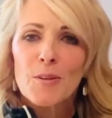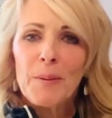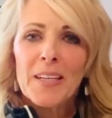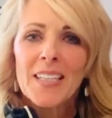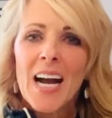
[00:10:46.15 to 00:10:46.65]

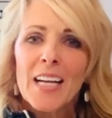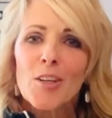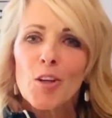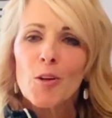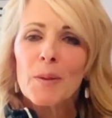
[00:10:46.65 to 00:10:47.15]
be a
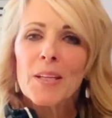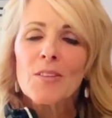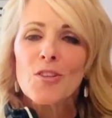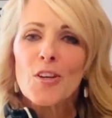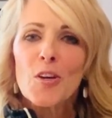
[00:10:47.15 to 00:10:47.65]
kind
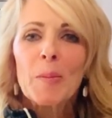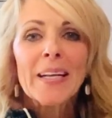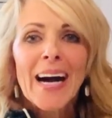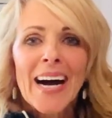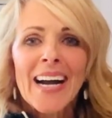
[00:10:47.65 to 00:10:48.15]
human to
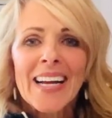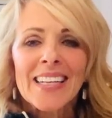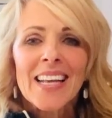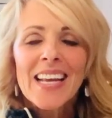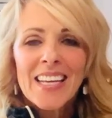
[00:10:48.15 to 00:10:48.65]
humankind.